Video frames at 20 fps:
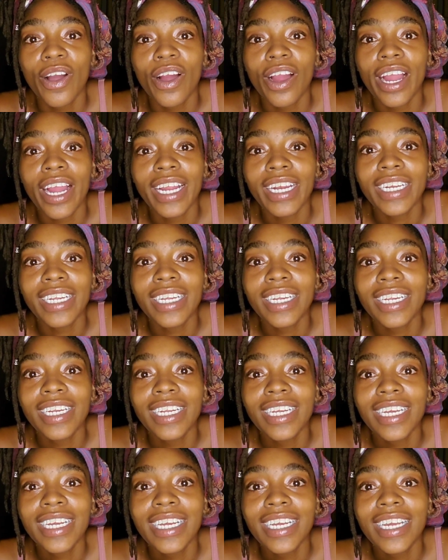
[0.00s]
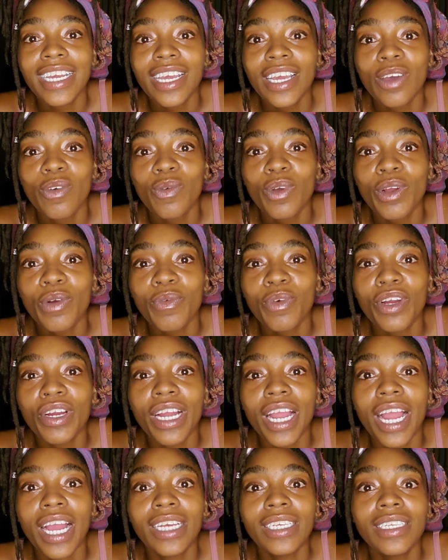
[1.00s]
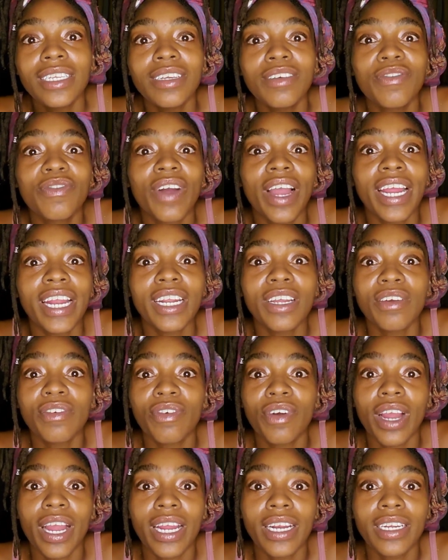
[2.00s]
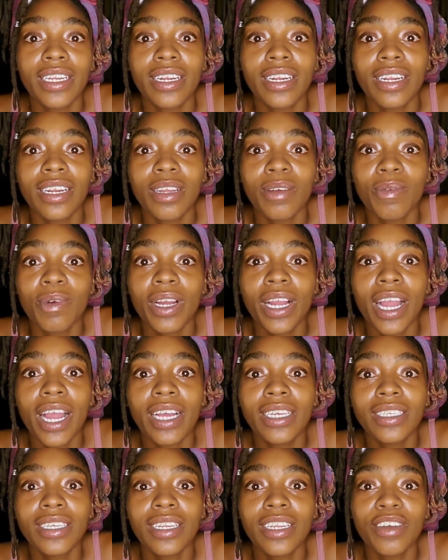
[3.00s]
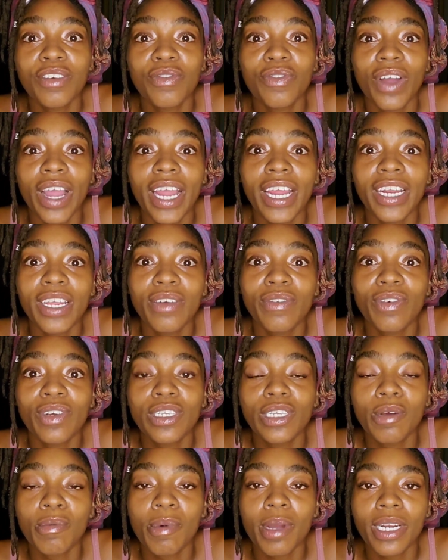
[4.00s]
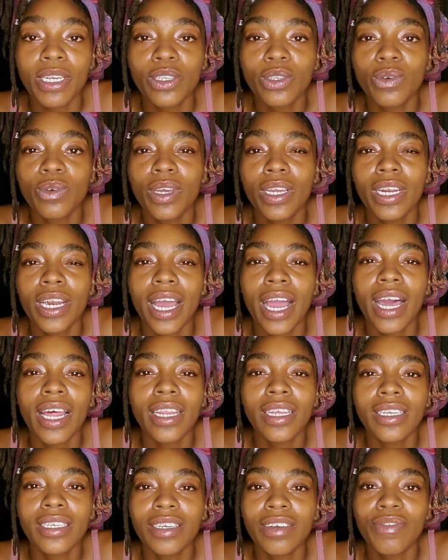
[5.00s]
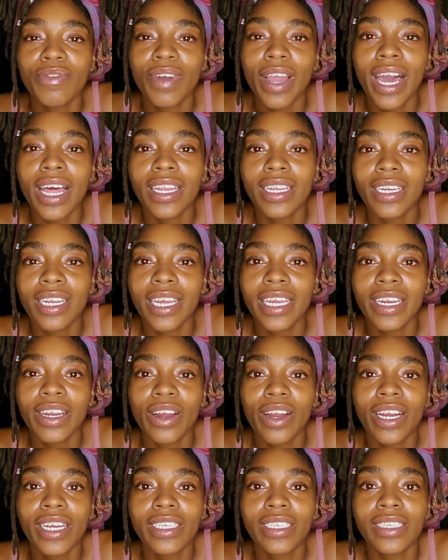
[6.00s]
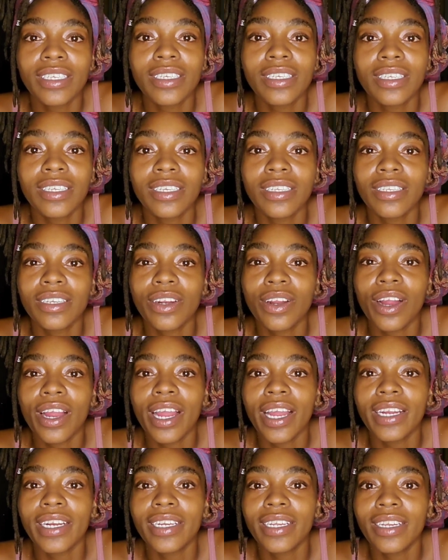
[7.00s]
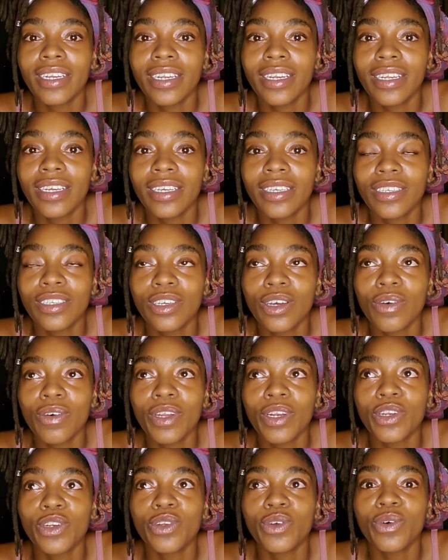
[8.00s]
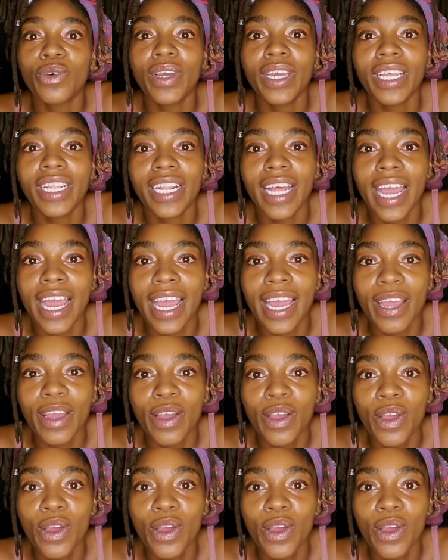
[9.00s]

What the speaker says: our identity, we're constantly fighting for our identity. We're constantly fighting for somebody to acknowledge and validate our existence and our identity. So in doing that,